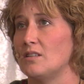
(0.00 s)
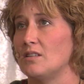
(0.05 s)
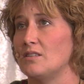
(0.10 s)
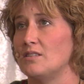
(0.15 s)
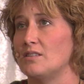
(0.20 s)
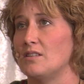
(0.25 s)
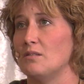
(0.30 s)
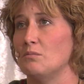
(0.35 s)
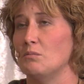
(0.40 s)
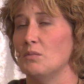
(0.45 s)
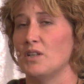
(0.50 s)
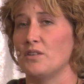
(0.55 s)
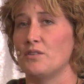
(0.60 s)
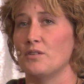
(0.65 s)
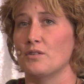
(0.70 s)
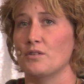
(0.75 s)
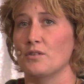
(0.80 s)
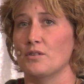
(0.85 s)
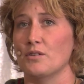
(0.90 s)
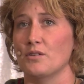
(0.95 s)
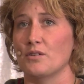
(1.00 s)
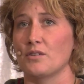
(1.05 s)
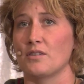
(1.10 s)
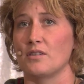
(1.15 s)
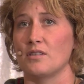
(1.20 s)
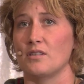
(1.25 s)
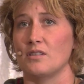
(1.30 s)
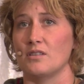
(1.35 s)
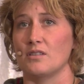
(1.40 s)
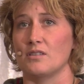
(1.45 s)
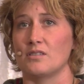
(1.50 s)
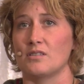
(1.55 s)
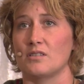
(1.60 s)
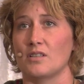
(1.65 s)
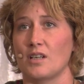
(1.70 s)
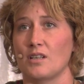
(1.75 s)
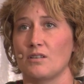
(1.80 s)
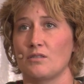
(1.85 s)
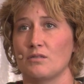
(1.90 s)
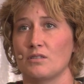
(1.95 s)
is that Mother Earth is
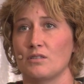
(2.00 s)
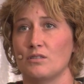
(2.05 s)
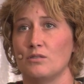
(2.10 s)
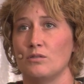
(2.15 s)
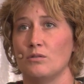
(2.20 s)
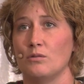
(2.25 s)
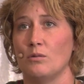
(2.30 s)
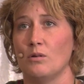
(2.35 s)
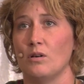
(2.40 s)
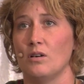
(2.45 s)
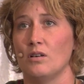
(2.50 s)
sacred to